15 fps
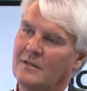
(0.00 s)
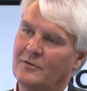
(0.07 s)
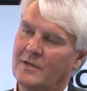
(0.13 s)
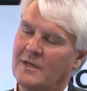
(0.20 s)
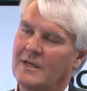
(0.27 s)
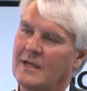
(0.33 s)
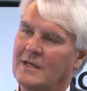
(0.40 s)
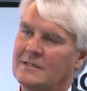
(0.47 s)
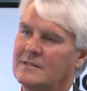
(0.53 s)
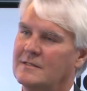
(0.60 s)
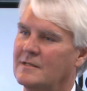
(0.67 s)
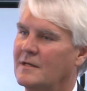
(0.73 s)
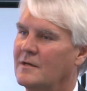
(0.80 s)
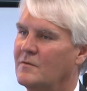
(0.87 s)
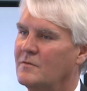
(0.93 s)
looking
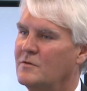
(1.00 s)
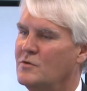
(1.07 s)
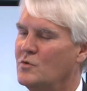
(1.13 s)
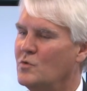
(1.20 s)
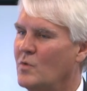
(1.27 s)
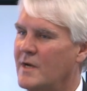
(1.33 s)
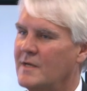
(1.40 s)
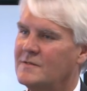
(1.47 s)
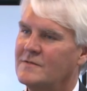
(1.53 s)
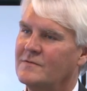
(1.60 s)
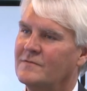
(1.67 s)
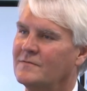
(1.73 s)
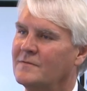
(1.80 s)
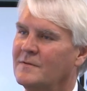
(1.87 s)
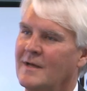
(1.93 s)
at new ways
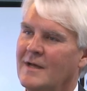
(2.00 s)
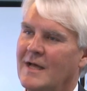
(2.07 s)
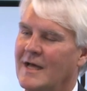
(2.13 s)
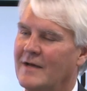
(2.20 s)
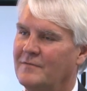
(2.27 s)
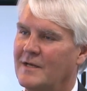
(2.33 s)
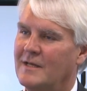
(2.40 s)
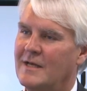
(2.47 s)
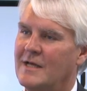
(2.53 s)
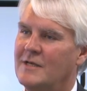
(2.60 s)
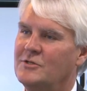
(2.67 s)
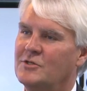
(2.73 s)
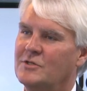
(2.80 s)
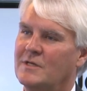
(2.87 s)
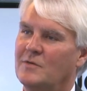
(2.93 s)
of having an edge.